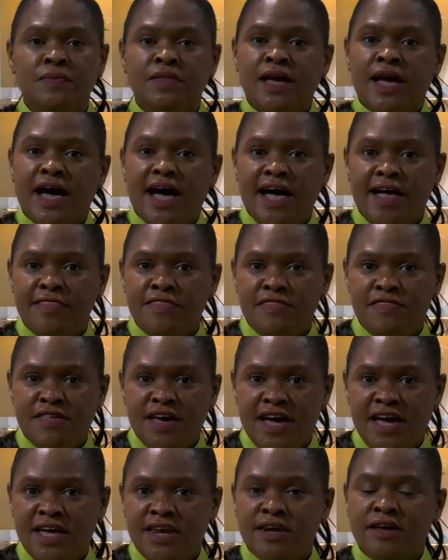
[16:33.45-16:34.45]
and
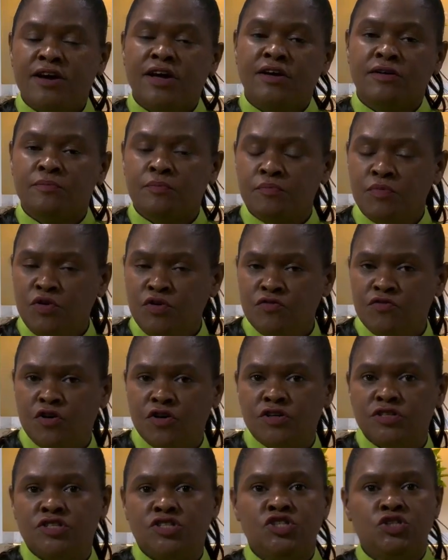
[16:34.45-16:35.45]
then move
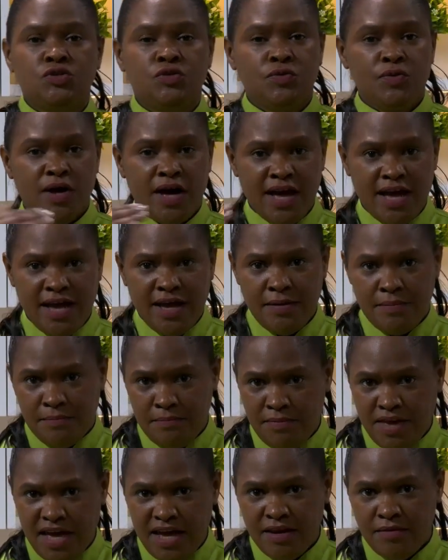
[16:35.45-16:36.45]
on to
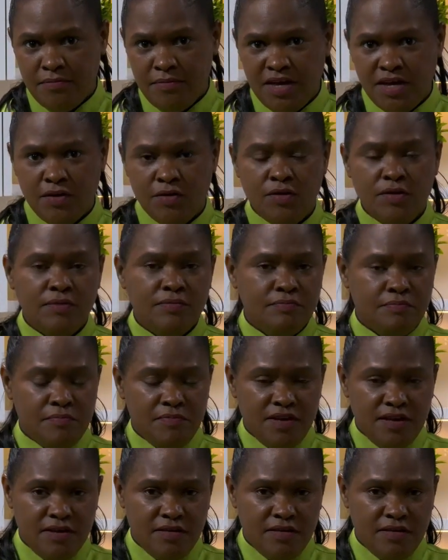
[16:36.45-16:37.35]
a main meal,